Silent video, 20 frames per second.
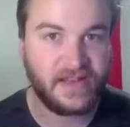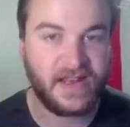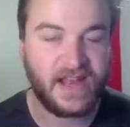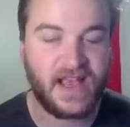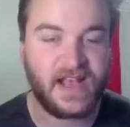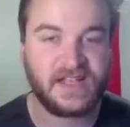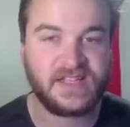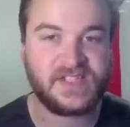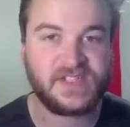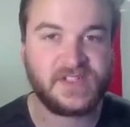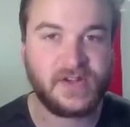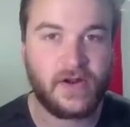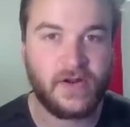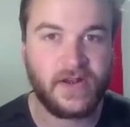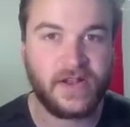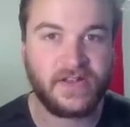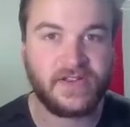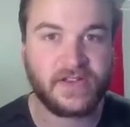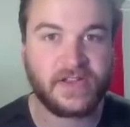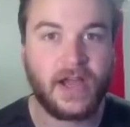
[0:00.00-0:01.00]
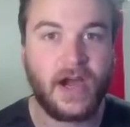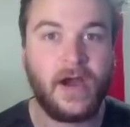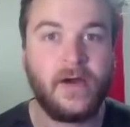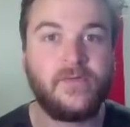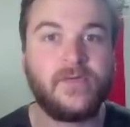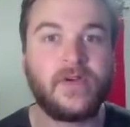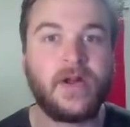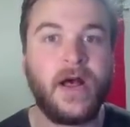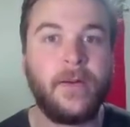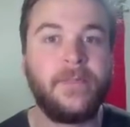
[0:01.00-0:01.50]
It has started to
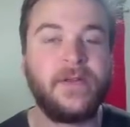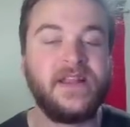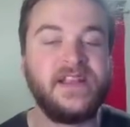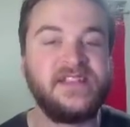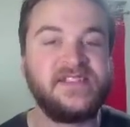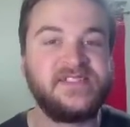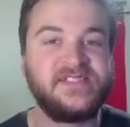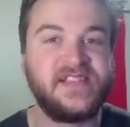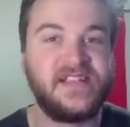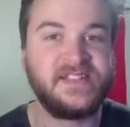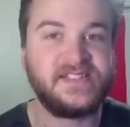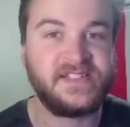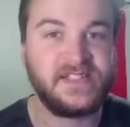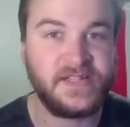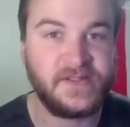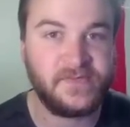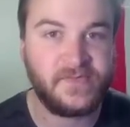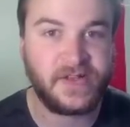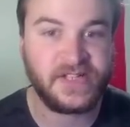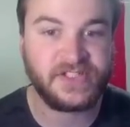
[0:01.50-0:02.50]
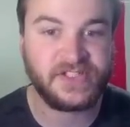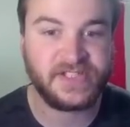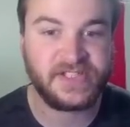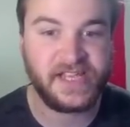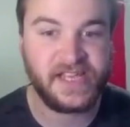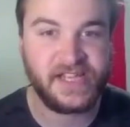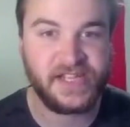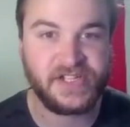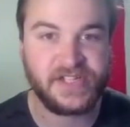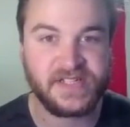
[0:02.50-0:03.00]
cover up any sensitive
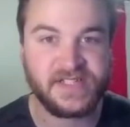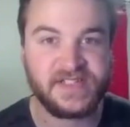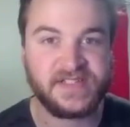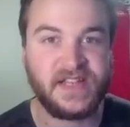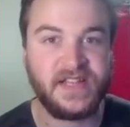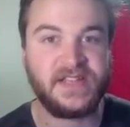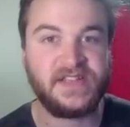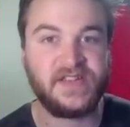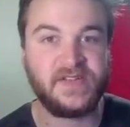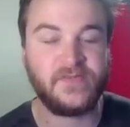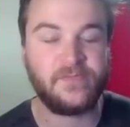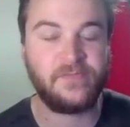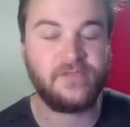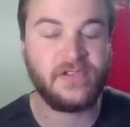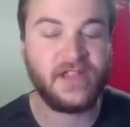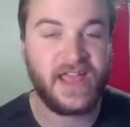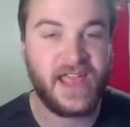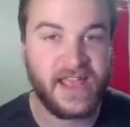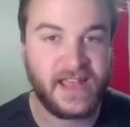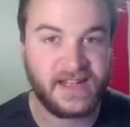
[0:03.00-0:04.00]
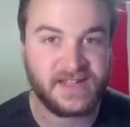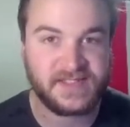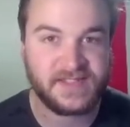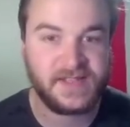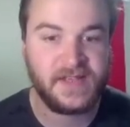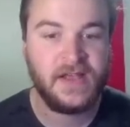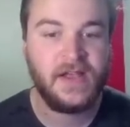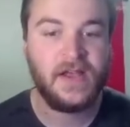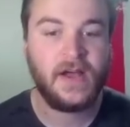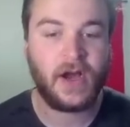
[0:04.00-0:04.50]
vegetation, sensitive
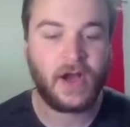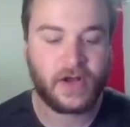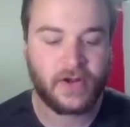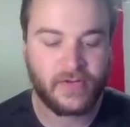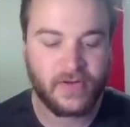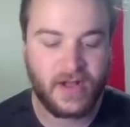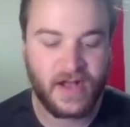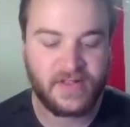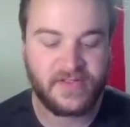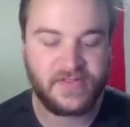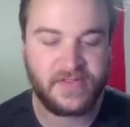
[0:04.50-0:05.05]
plants across